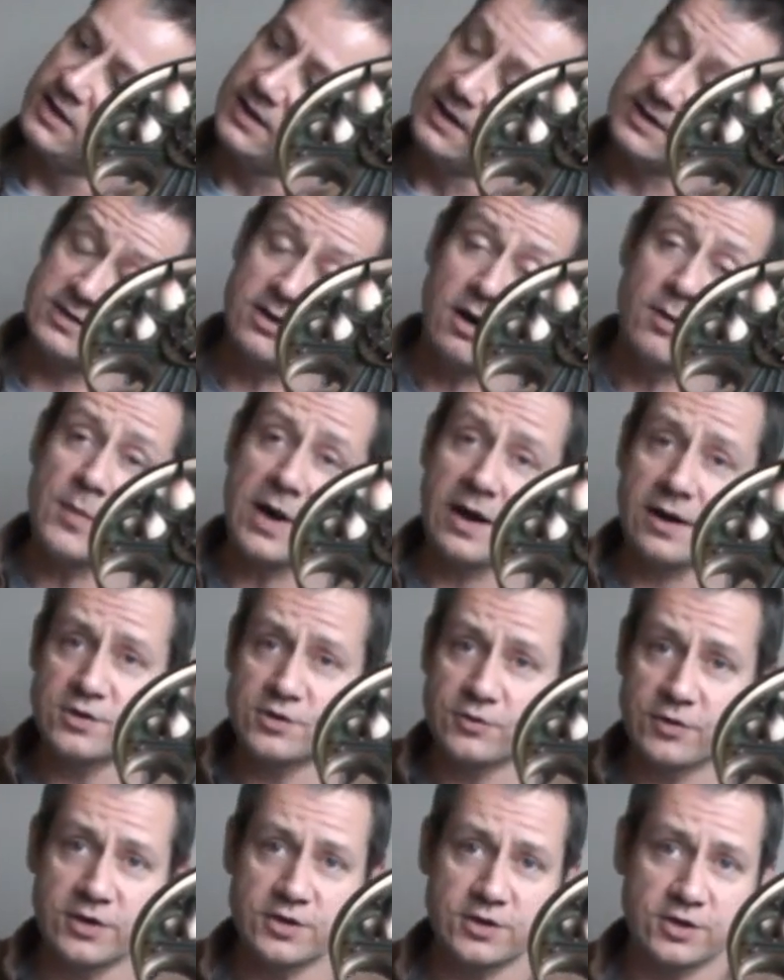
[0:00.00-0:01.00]
It's not a
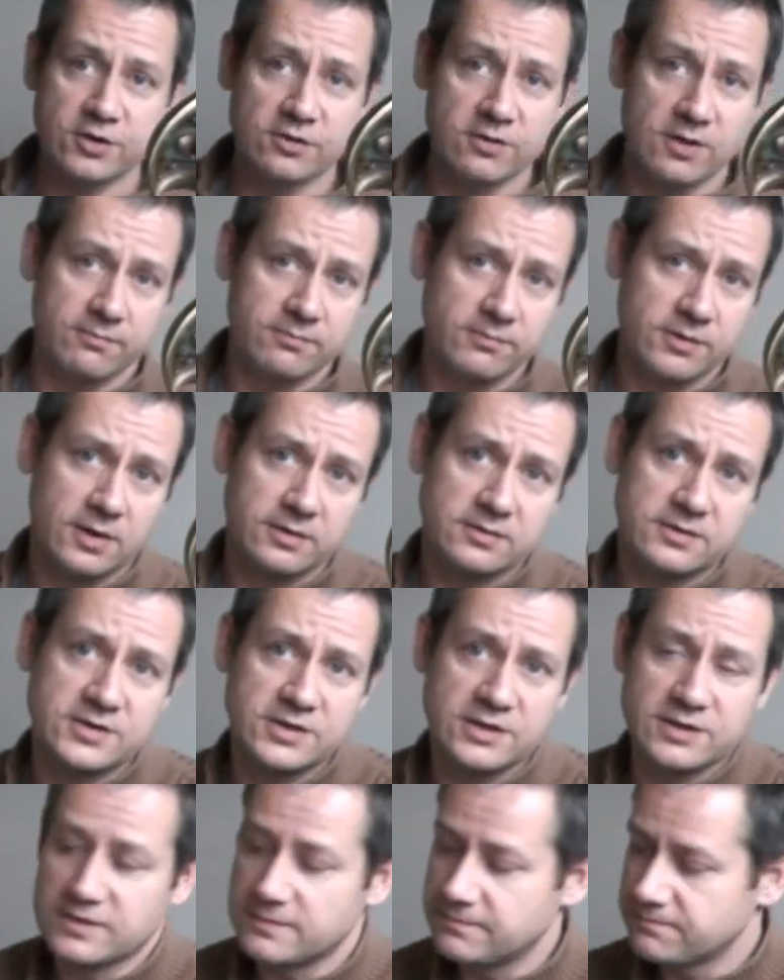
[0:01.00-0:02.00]
major issue. I'm
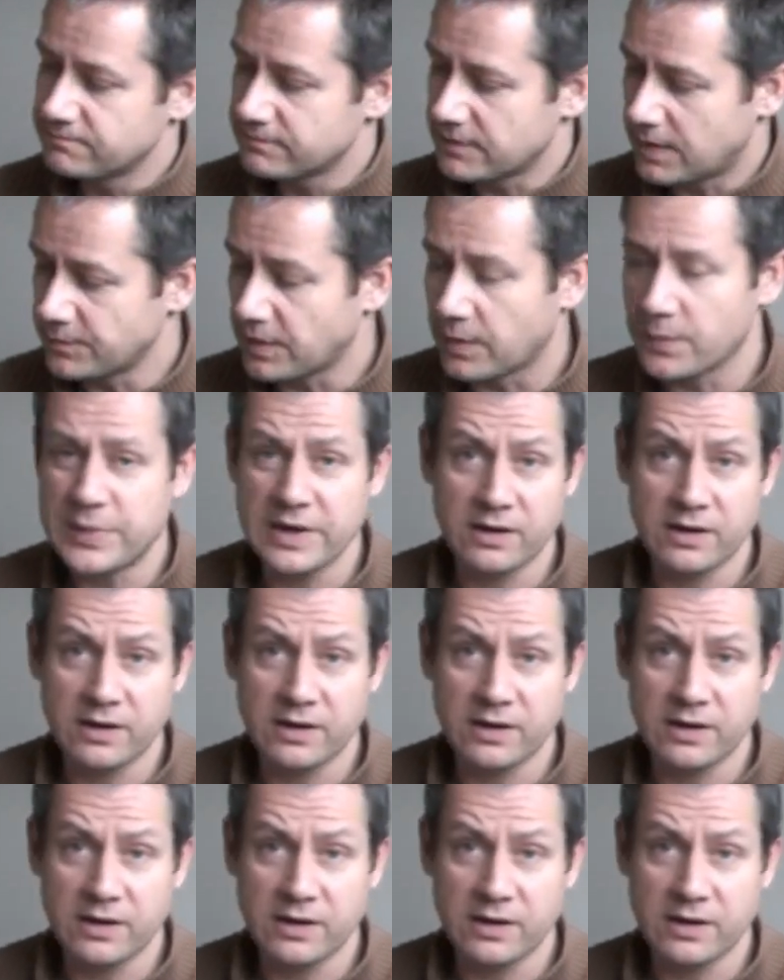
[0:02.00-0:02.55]
not